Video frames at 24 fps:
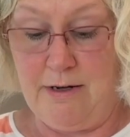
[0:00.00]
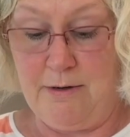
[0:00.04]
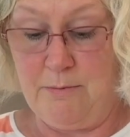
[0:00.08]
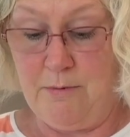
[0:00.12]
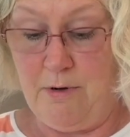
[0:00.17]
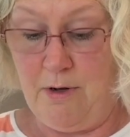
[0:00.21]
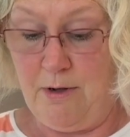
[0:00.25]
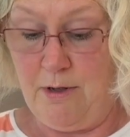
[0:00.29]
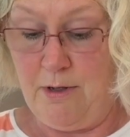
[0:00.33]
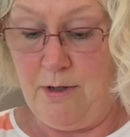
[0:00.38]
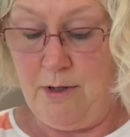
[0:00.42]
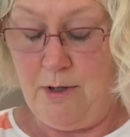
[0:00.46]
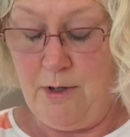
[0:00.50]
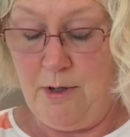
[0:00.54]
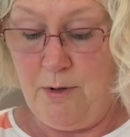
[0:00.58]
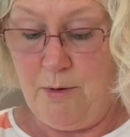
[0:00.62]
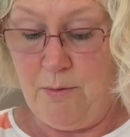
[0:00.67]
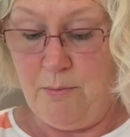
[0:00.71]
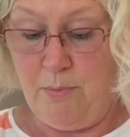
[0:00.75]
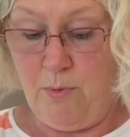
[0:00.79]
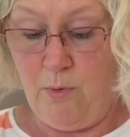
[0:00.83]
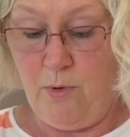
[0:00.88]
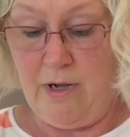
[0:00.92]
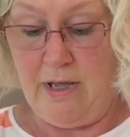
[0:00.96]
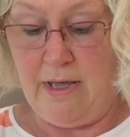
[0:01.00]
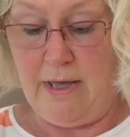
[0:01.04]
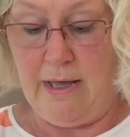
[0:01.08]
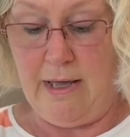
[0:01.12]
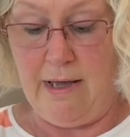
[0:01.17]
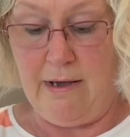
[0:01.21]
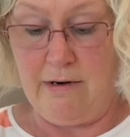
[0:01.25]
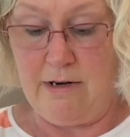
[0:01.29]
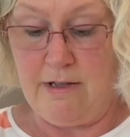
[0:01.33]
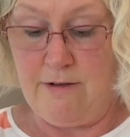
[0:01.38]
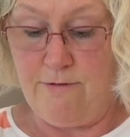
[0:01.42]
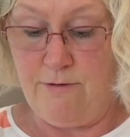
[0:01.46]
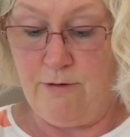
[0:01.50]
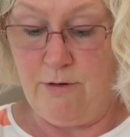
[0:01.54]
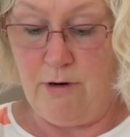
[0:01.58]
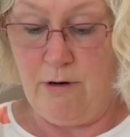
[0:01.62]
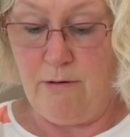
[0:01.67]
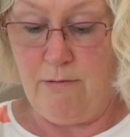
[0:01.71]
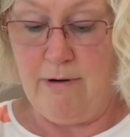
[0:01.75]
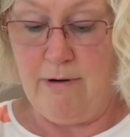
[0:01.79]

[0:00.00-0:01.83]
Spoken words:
And boy, howdy, for a